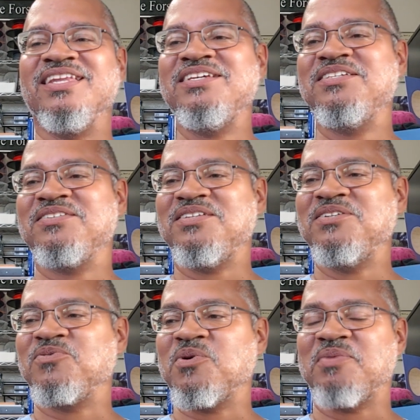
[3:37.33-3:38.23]
and
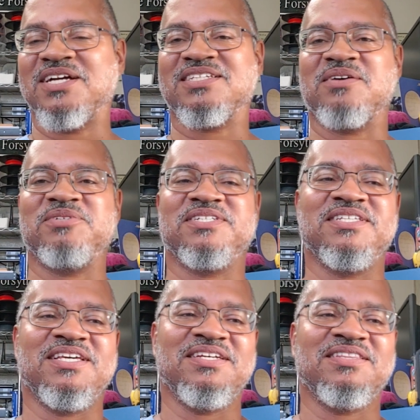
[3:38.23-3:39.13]
these robots,
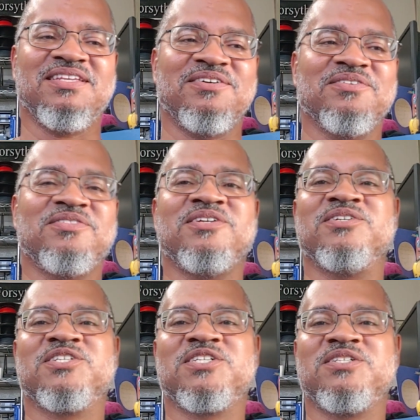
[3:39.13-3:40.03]
obviously,
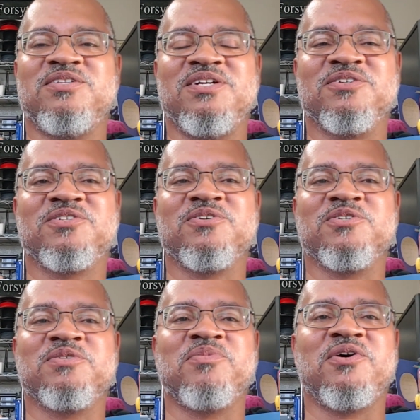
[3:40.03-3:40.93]
they're
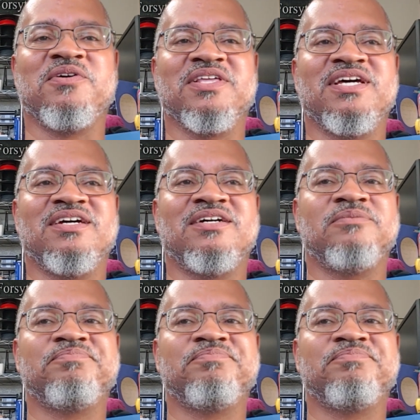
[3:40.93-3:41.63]
so small that